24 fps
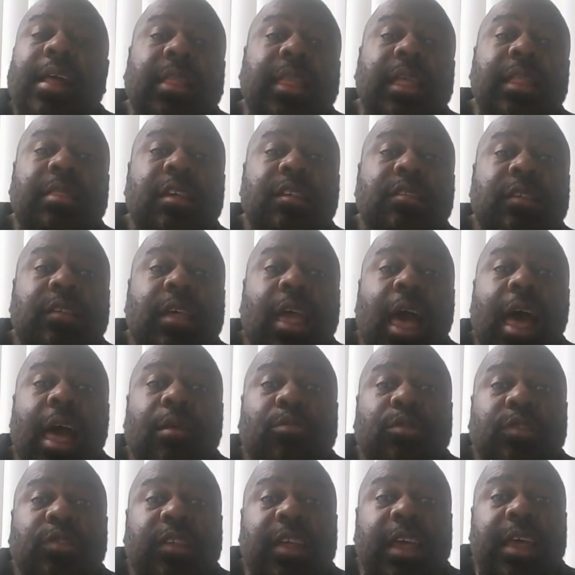that this guy
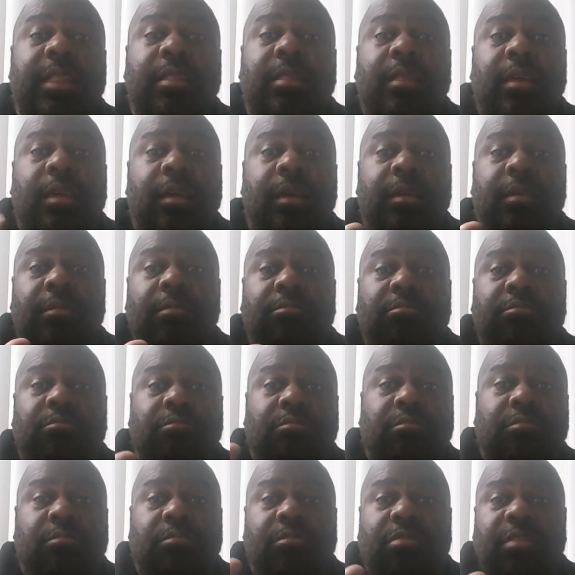was in the
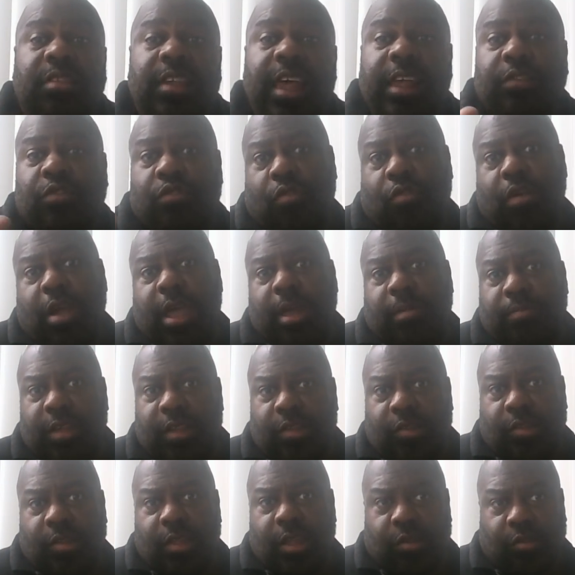sex trade
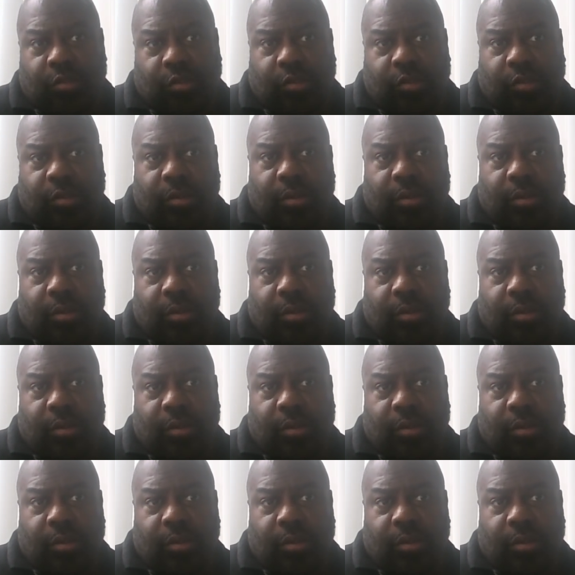business.